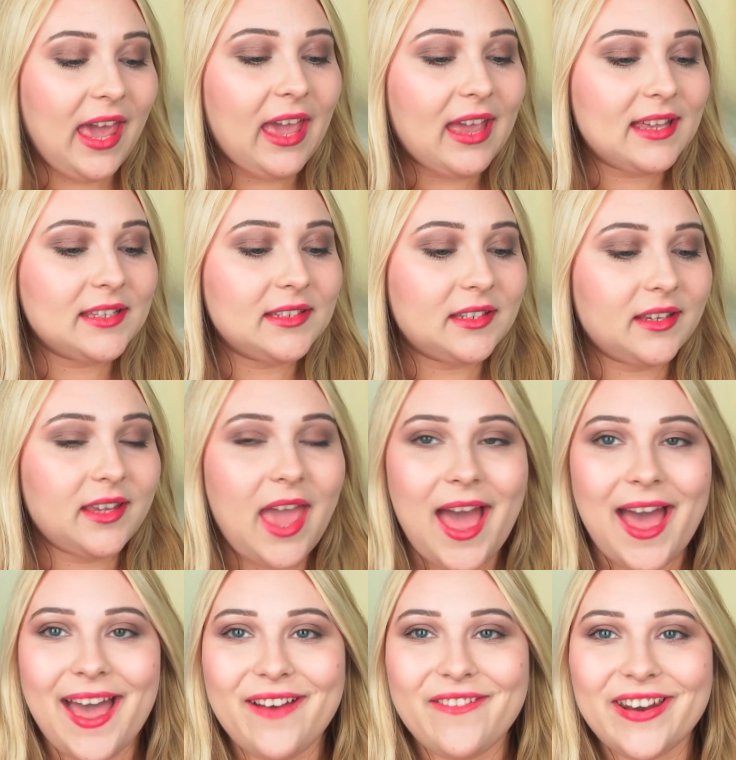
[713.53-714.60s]
And
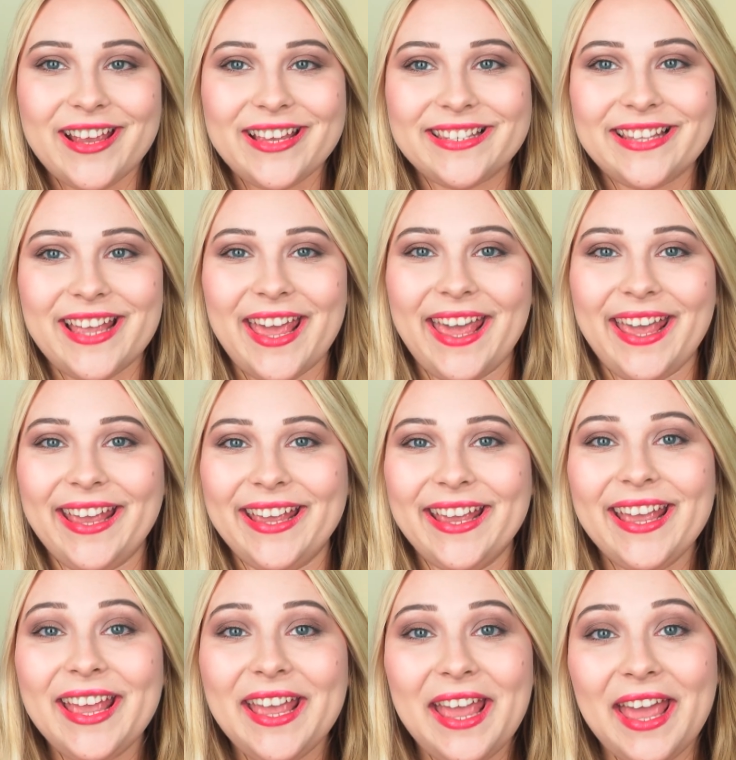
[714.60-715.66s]
yeah, have a nice day,
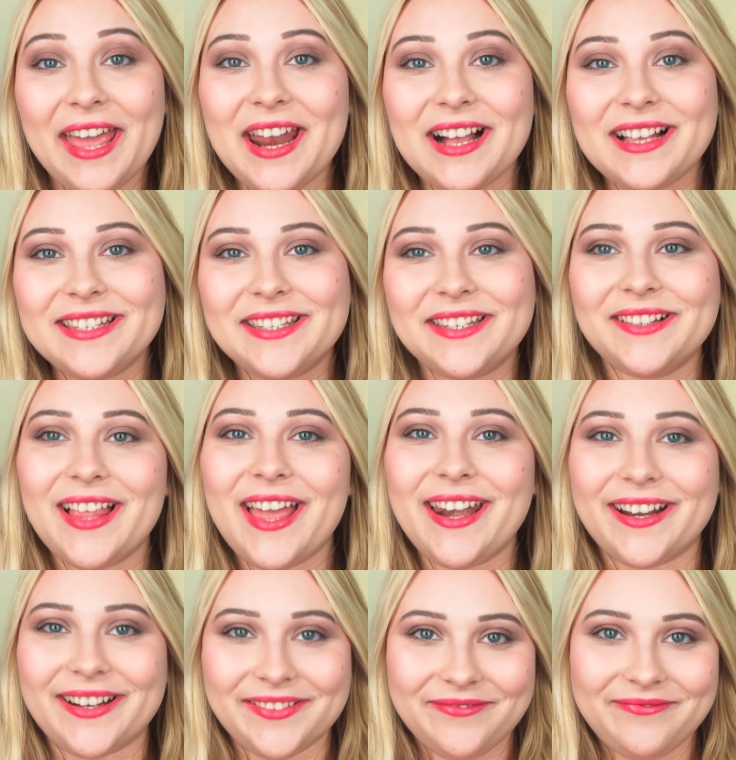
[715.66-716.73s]
and I'll see you
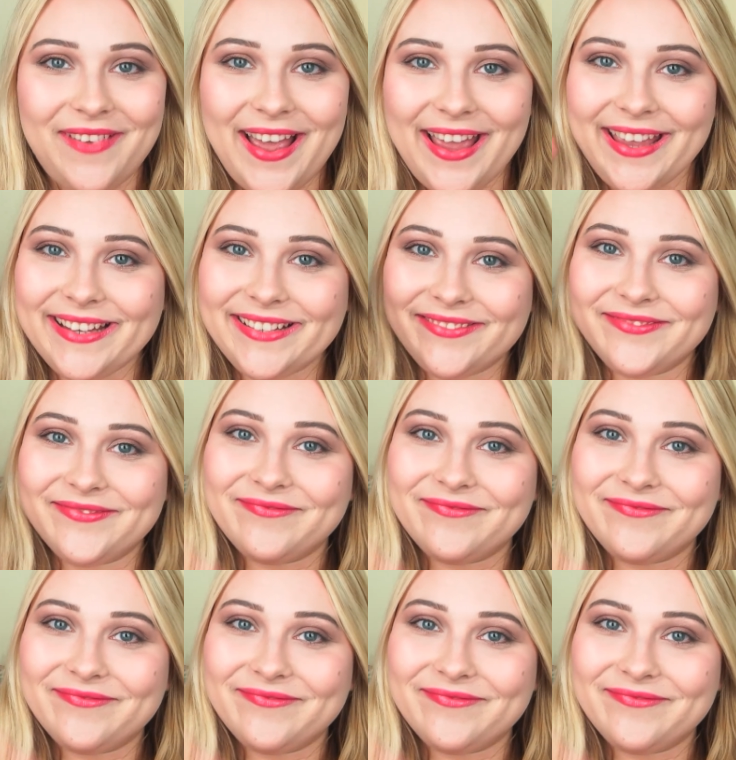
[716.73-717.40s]
later. Bye!